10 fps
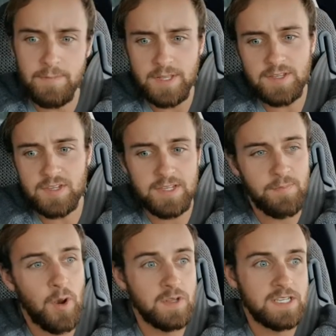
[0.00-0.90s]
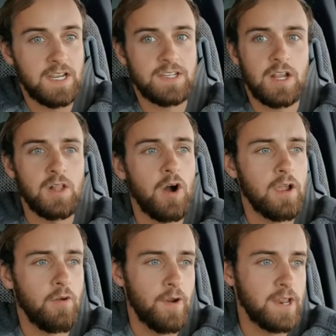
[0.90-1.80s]
It's about 6
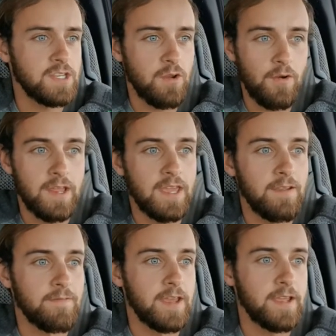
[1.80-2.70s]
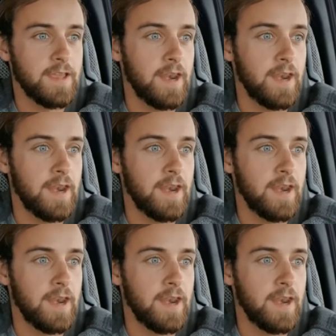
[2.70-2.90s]
o'clock already, so already evening,